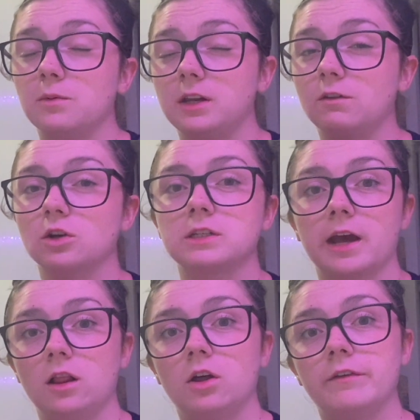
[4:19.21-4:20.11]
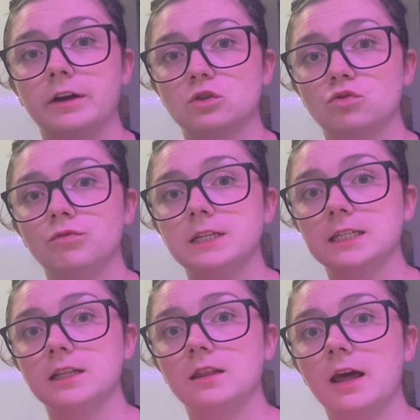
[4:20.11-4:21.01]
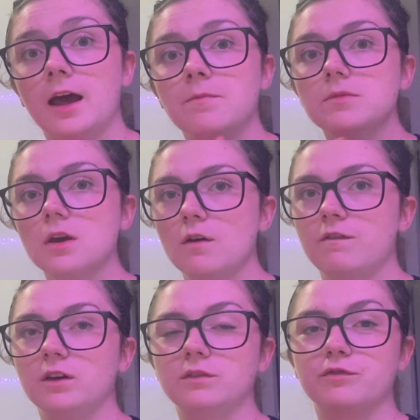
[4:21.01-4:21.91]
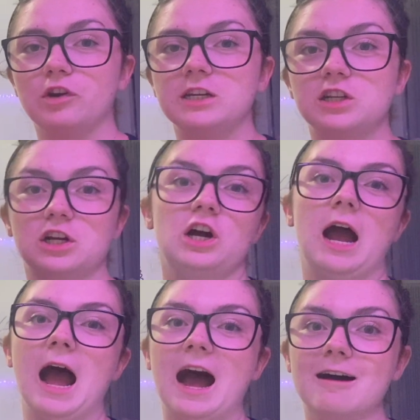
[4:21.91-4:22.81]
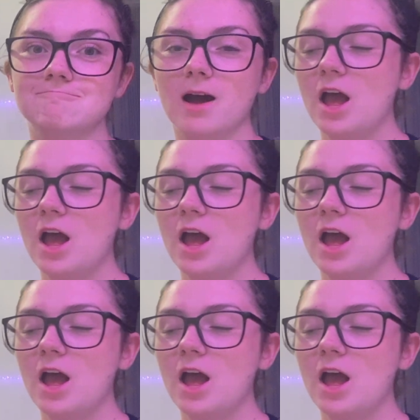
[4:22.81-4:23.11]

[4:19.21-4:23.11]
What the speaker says: when you've got to get a lot of extra reading in there. Feel free to go ham